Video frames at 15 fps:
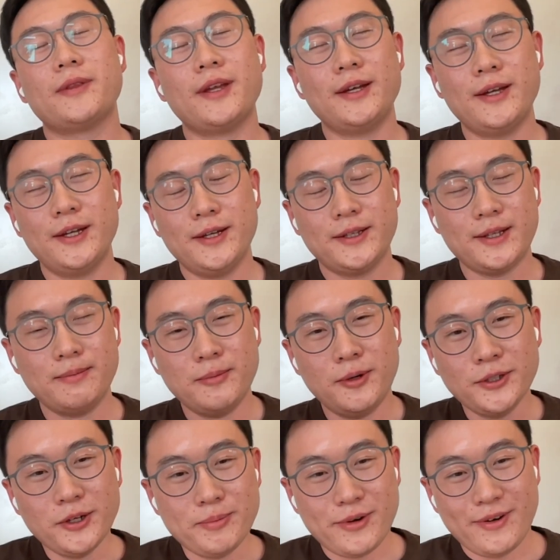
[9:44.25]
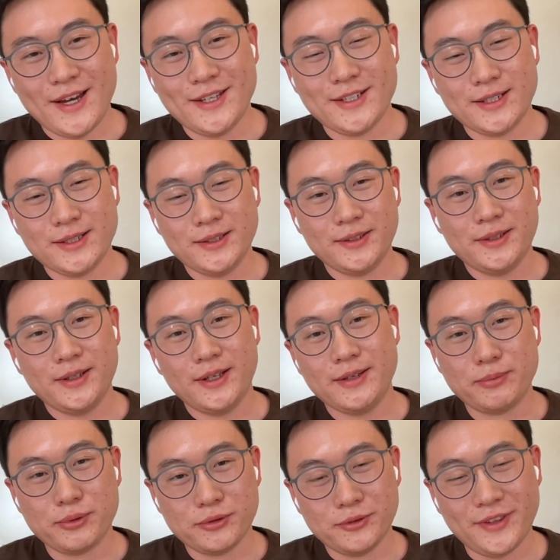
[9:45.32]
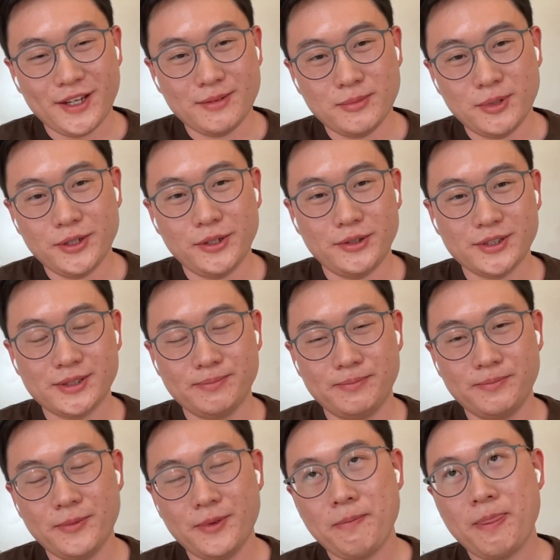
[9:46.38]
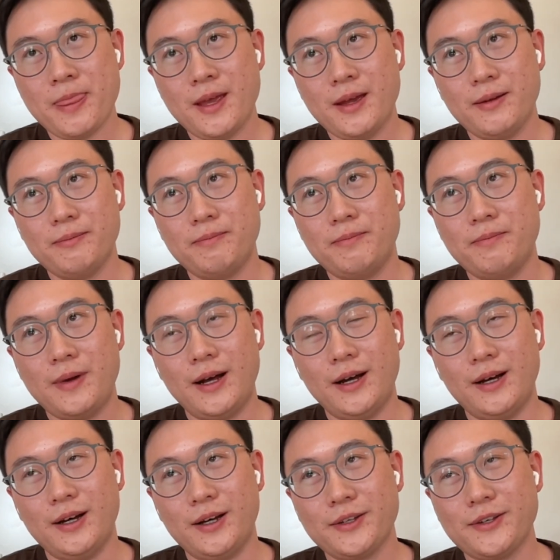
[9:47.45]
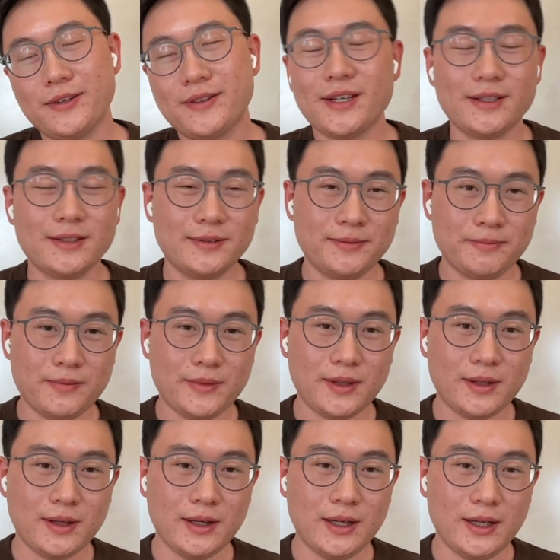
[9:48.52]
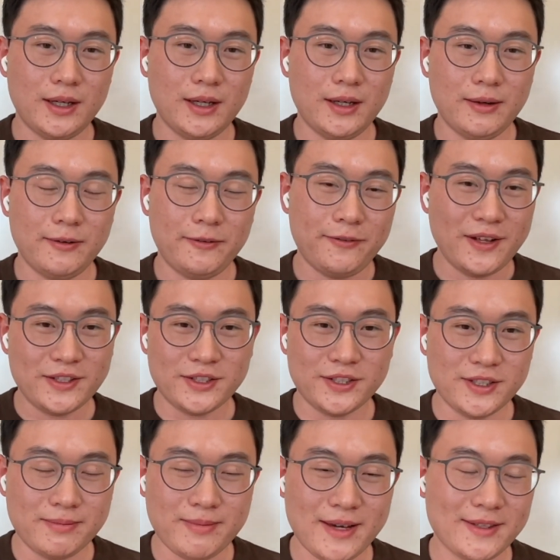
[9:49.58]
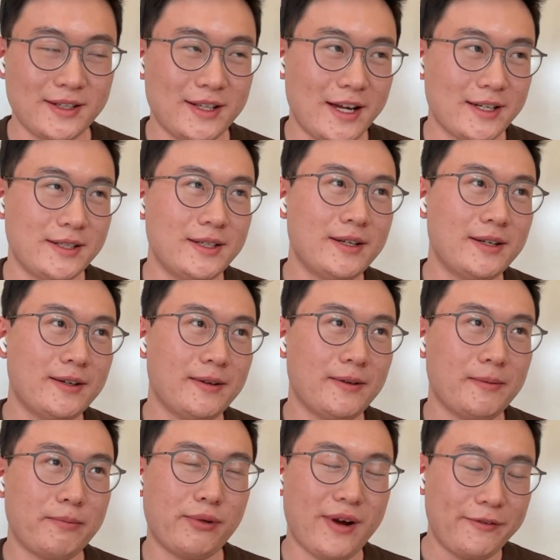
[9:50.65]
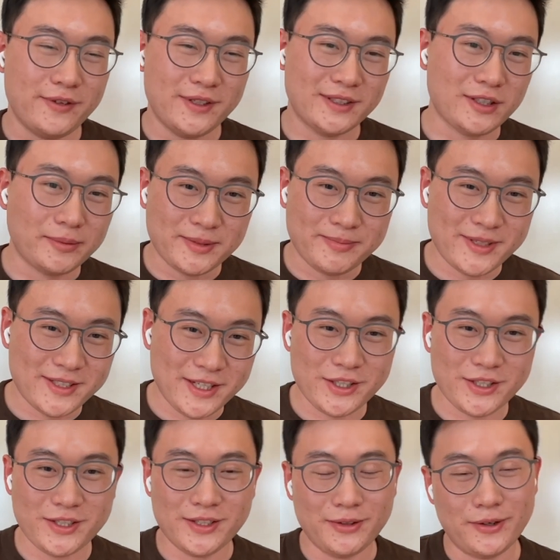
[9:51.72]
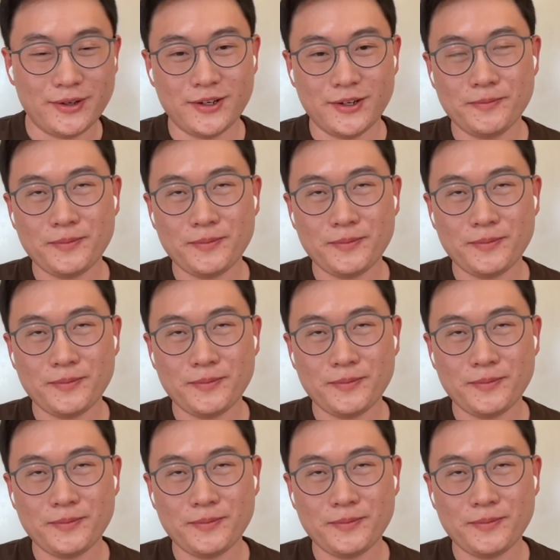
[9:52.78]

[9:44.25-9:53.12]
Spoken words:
The model provider improve their models using fine-tuning method like preference optimization